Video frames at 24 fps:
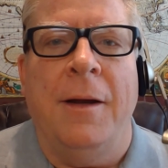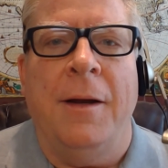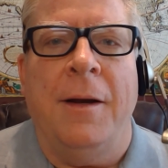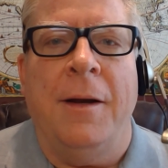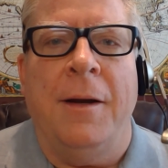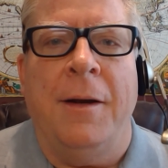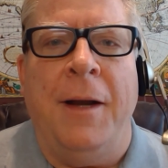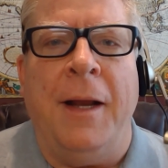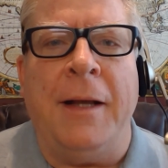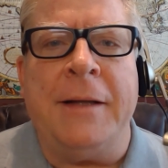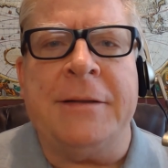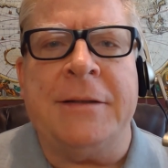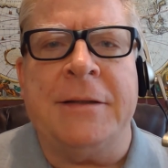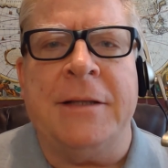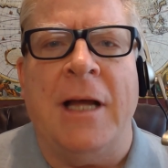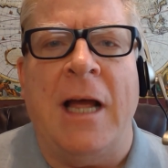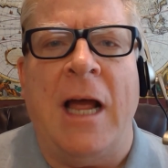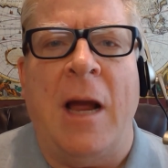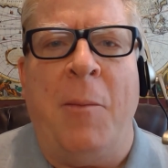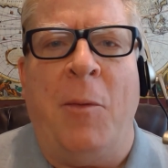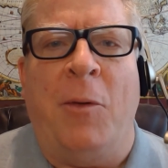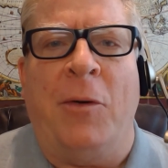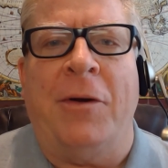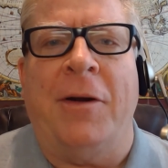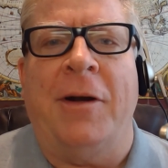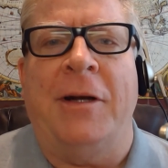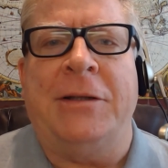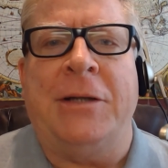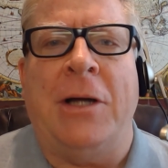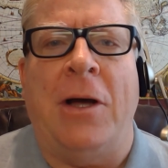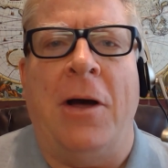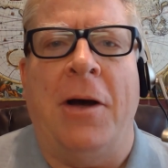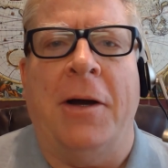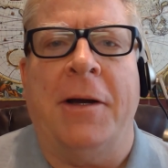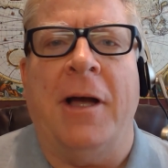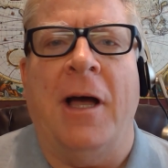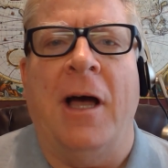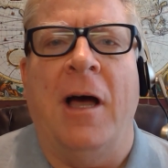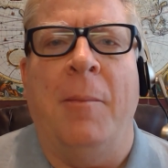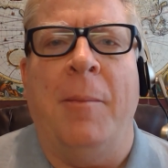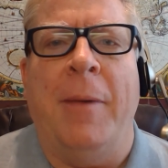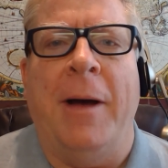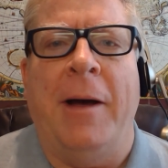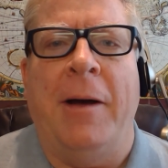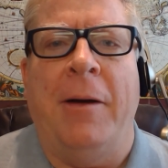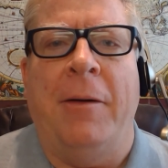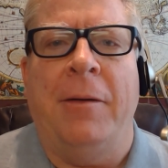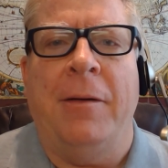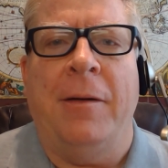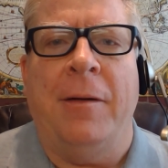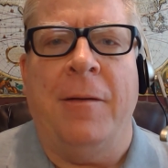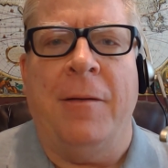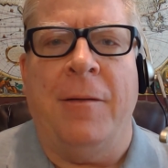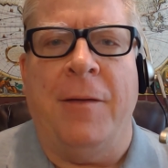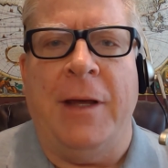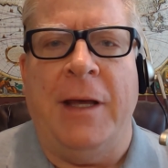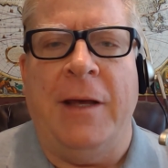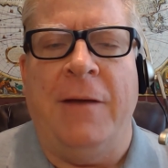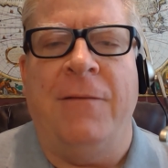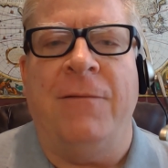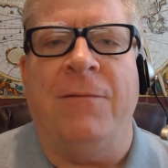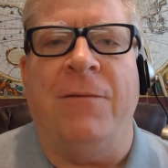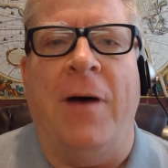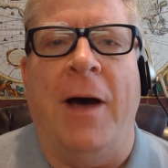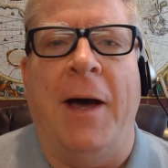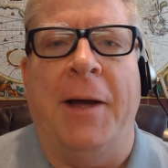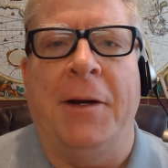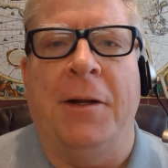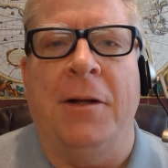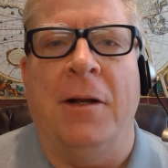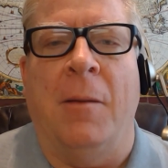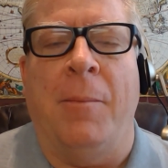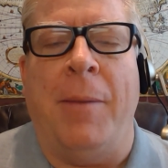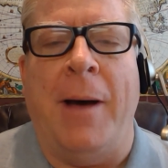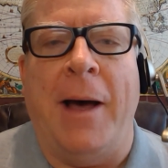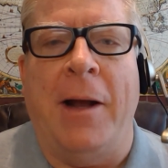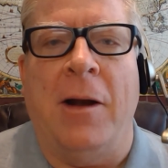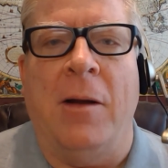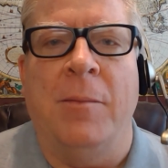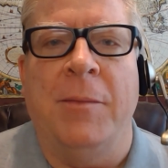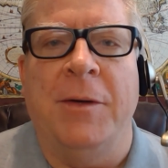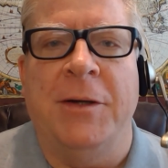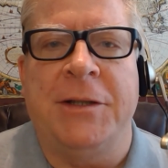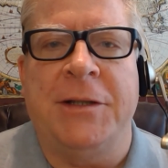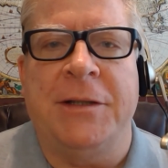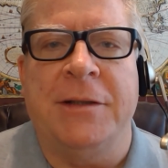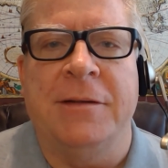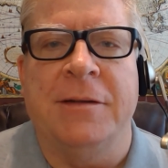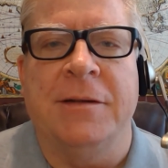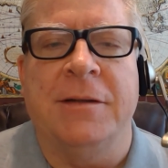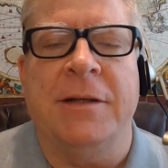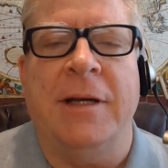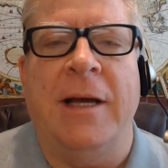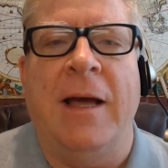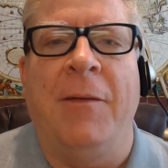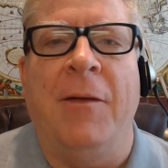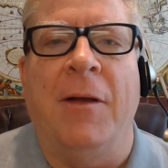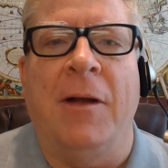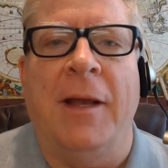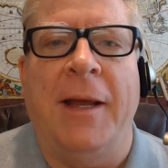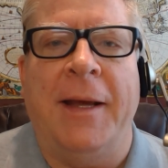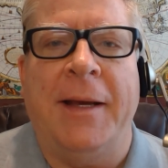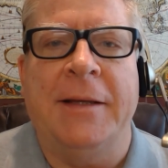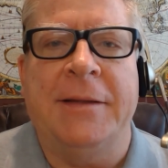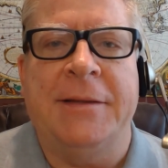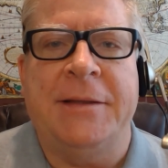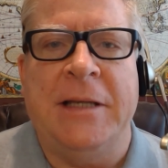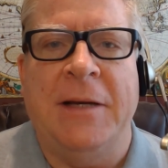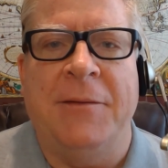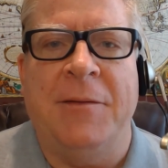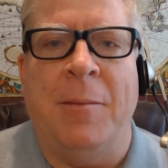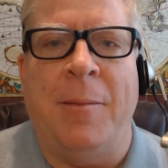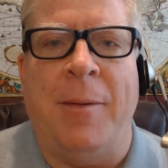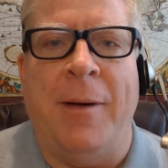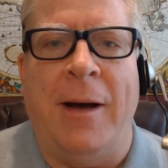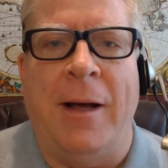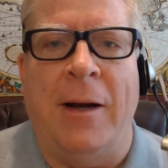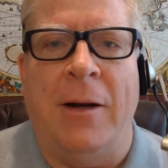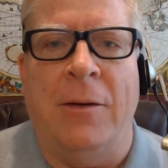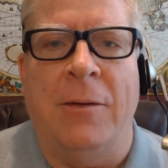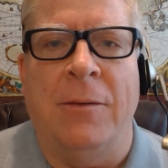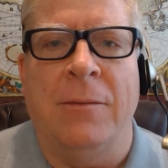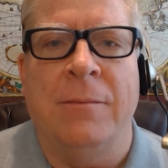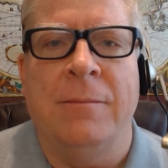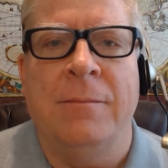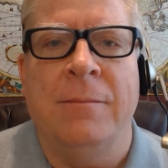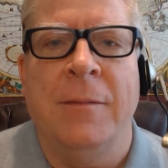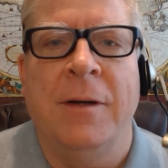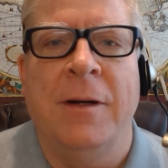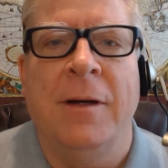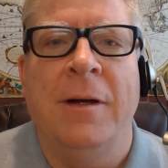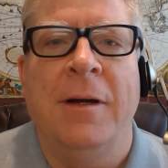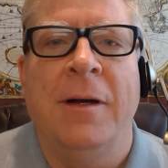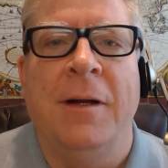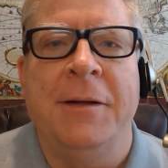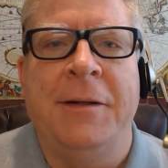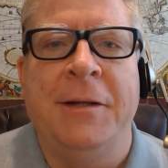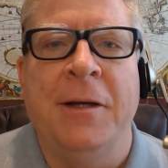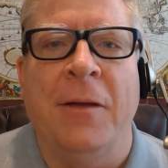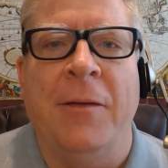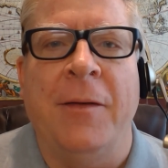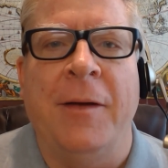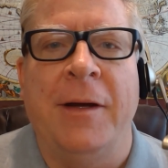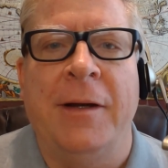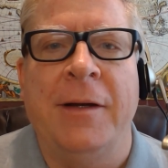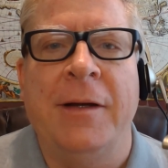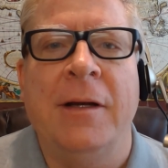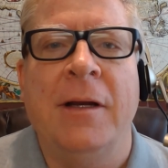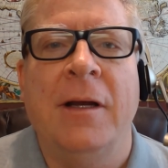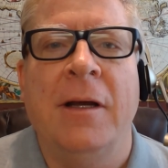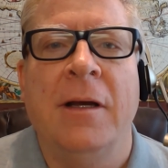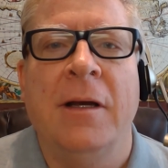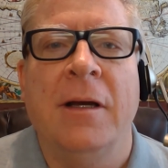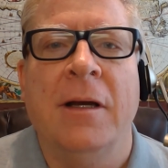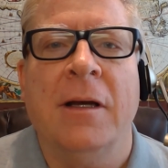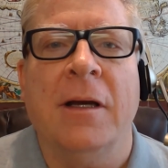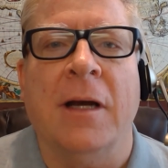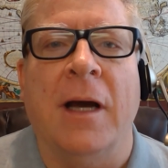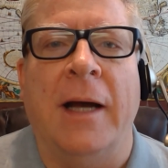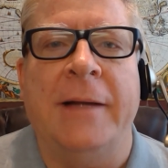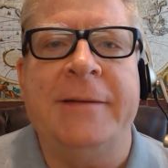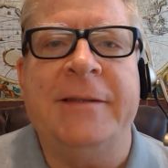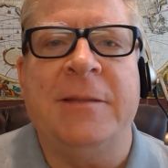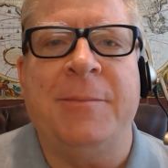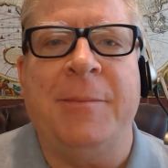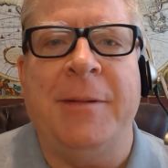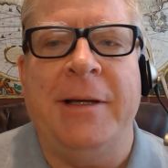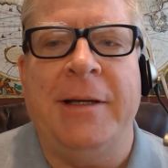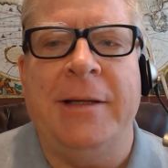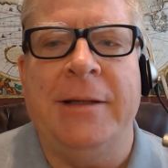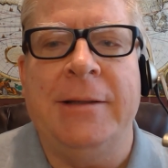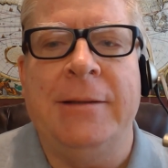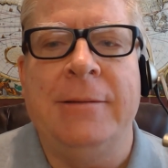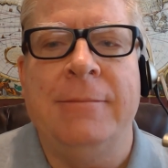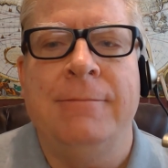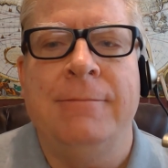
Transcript: Next time, we're going to talk about the final Apollo missions and the legacy of Apollo. Until then, Godspeed.